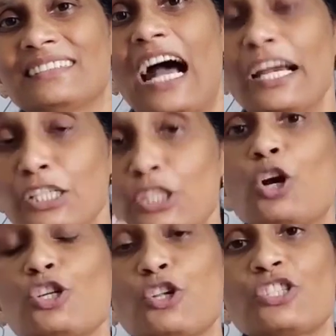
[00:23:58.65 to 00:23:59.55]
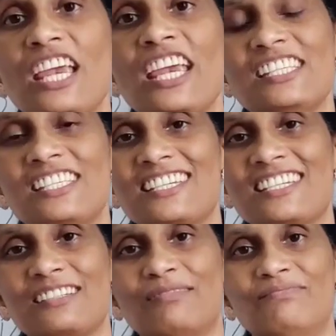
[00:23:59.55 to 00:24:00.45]
I should also change.
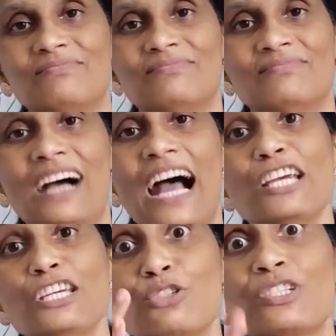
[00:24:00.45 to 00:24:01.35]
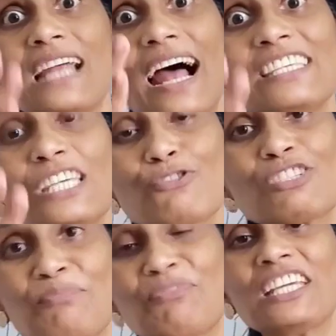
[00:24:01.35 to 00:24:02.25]
I should
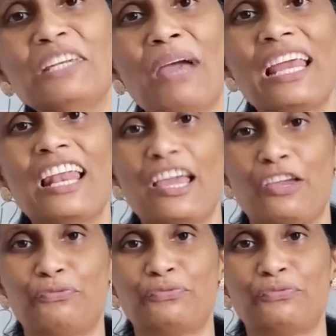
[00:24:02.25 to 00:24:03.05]
achieve something in my life.